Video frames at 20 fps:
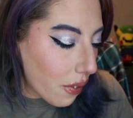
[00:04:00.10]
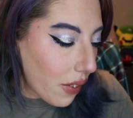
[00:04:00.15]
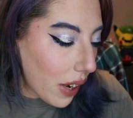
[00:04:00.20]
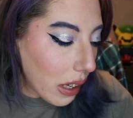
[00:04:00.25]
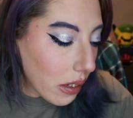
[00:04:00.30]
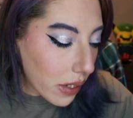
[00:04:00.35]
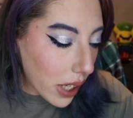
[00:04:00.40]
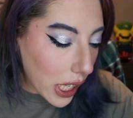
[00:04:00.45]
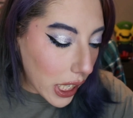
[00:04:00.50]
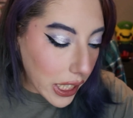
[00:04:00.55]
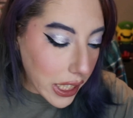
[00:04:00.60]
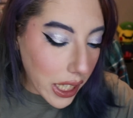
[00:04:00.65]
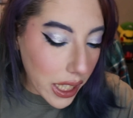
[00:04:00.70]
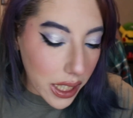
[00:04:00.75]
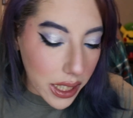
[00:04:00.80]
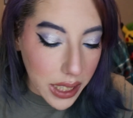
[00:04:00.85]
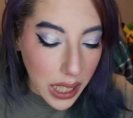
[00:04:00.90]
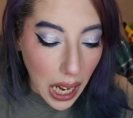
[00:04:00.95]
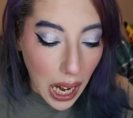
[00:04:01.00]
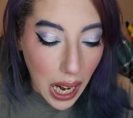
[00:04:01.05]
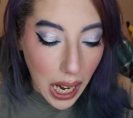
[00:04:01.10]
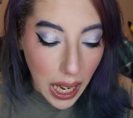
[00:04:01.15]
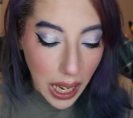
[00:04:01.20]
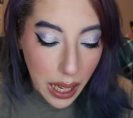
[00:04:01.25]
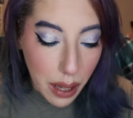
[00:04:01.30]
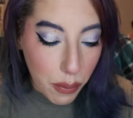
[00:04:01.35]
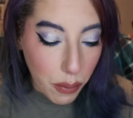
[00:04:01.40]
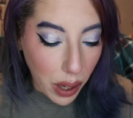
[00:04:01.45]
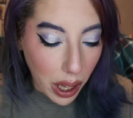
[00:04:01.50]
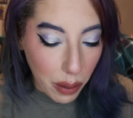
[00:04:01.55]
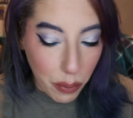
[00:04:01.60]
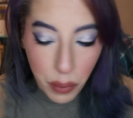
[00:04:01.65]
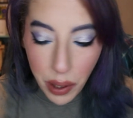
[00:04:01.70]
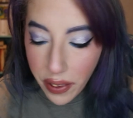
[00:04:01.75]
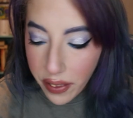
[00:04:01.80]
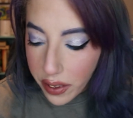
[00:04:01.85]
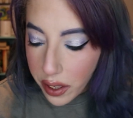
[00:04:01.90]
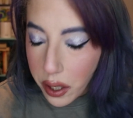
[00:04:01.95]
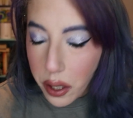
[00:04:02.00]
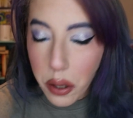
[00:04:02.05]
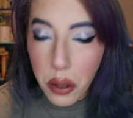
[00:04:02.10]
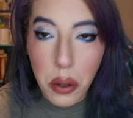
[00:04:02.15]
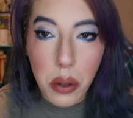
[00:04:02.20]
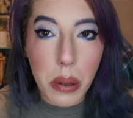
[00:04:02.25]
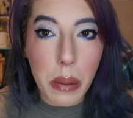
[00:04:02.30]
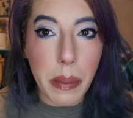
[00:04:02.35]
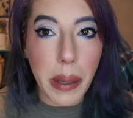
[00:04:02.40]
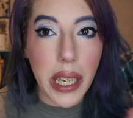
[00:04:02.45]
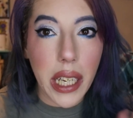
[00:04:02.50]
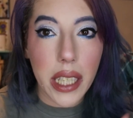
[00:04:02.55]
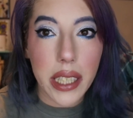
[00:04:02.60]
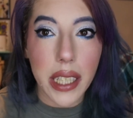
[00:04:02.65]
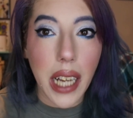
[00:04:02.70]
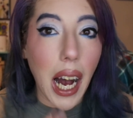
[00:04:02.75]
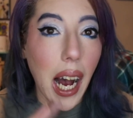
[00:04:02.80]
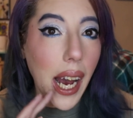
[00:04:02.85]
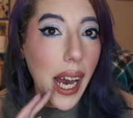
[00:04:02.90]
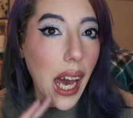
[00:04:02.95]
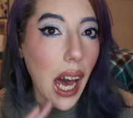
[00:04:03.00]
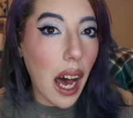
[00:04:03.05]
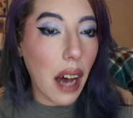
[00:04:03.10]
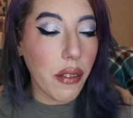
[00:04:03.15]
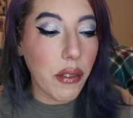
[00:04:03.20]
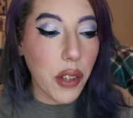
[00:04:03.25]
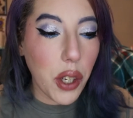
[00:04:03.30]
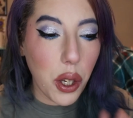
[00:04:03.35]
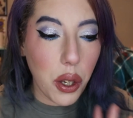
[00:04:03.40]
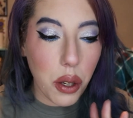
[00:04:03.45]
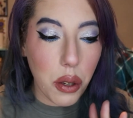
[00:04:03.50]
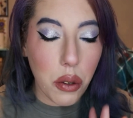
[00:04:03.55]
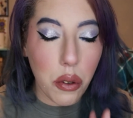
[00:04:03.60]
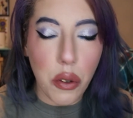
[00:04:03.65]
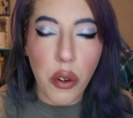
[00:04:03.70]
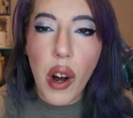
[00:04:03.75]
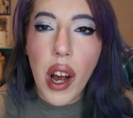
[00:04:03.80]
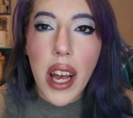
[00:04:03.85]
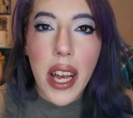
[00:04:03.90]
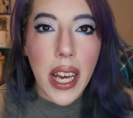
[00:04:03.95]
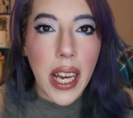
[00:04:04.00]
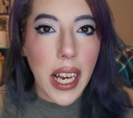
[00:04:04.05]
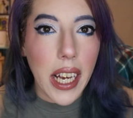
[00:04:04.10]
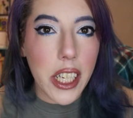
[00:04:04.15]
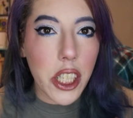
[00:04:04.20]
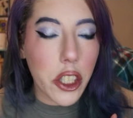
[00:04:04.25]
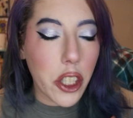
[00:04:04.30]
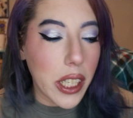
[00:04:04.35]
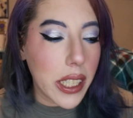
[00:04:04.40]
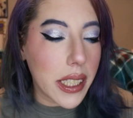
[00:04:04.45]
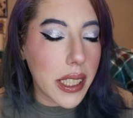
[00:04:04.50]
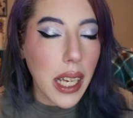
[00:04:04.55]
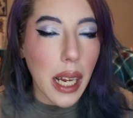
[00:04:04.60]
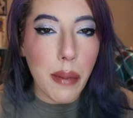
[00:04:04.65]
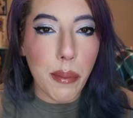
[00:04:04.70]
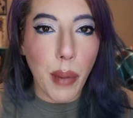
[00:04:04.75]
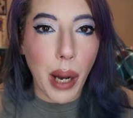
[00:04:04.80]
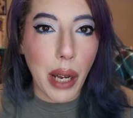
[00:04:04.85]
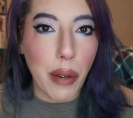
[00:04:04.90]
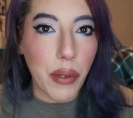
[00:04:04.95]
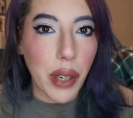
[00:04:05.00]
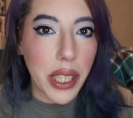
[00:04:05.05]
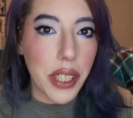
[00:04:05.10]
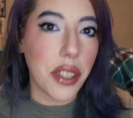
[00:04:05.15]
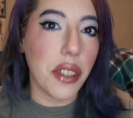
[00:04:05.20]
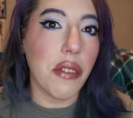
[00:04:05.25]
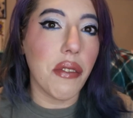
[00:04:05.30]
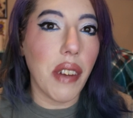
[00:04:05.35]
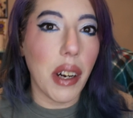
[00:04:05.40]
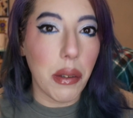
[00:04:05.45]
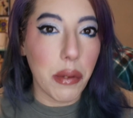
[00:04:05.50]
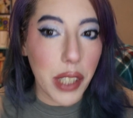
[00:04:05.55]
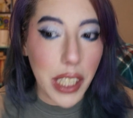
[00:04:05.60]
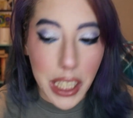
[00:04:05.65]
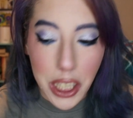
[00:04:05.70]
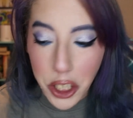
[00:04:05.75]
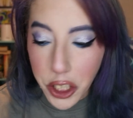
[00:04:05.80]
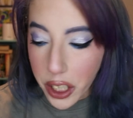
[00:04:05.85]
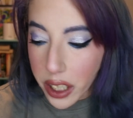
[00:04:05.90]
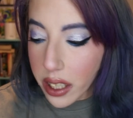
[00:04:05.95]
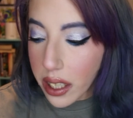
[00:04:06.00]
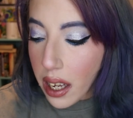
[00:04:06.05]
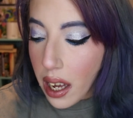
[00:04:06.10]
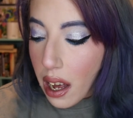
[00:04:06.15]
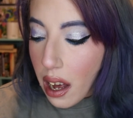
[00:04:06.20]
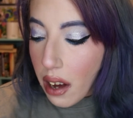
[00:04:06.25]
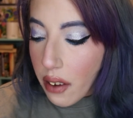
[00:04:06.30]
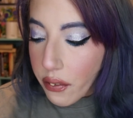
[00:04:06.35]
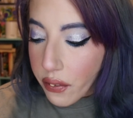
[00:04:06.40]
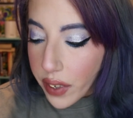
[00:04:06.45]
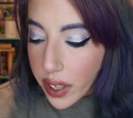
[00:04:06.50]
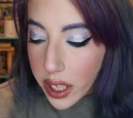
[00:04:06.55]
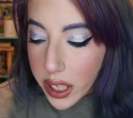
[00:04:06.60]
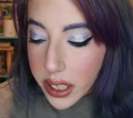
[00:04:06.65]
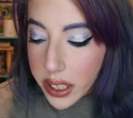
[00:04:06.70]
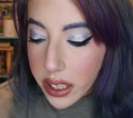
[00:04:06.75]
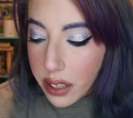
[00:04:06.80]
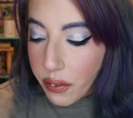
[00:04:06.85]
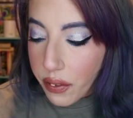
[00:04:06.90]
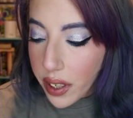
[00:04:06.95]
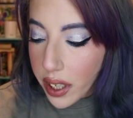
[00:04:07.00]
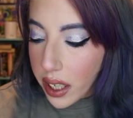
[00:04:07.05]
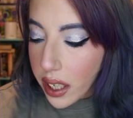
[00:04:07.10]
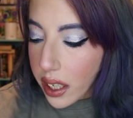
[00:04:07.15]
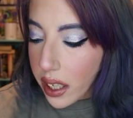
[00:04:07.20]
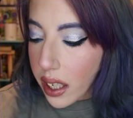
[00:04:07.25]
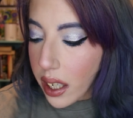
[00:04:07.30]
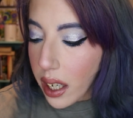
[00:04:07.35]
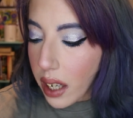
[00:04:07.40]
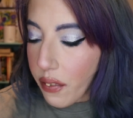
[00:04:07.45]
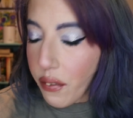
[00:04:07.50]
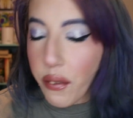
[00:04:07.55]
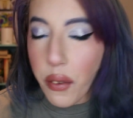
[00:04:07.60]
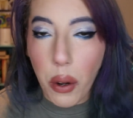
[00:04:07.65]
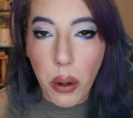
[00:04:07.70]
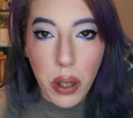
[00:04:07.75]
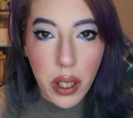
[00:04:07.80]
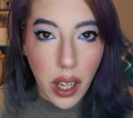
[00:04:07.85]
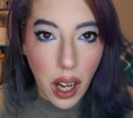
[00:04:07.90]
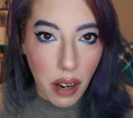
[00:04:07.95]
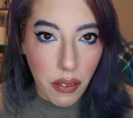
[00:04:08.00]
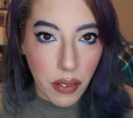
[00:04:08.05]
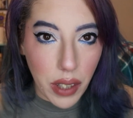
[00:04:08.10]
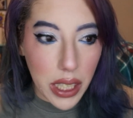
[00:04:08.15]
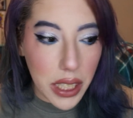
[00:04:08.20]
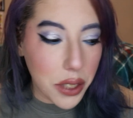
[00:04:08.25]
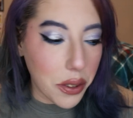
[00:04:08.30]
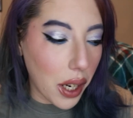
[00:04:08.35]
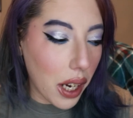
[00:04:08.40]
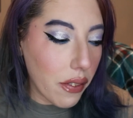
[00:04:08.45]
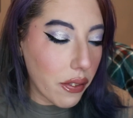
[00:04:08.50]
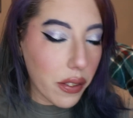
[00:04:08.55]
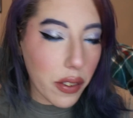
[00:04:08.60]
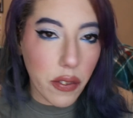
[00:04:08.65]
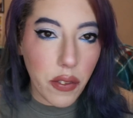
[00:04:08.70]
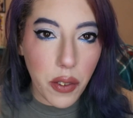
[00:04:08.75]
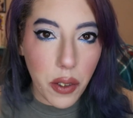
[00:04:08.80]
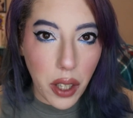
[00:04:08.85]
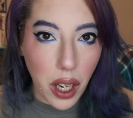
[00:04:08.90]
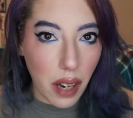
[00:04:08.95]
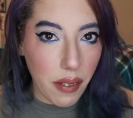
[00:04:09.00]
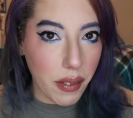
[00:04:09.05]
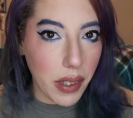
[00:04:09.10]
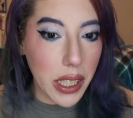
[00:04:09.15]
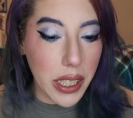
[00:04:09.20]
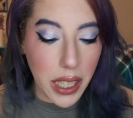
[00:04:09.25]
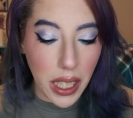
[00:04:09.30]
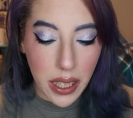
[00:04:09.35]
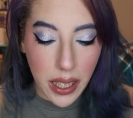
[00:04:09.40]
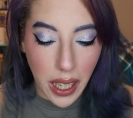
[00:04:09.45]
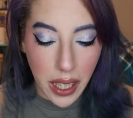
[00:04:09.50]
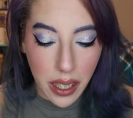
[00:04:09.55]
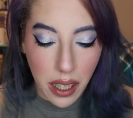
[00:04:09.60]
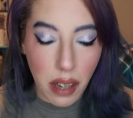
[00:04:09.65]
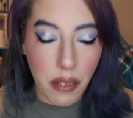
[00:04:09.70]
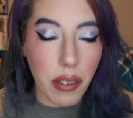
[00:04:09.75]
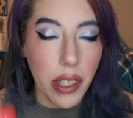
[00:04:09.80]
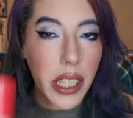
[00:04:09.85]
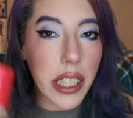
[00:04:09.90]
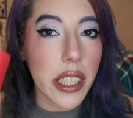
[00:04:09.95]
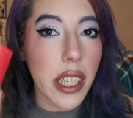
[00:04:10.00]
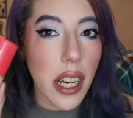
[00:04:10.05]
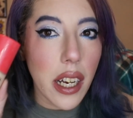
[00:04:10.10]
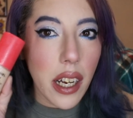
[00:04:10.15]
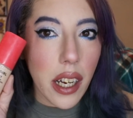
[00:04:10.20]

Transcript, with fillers: foundations, I went with two because I have two interests in mind when I do foundation. First, for full coverage, so I have full coverage and light coverage,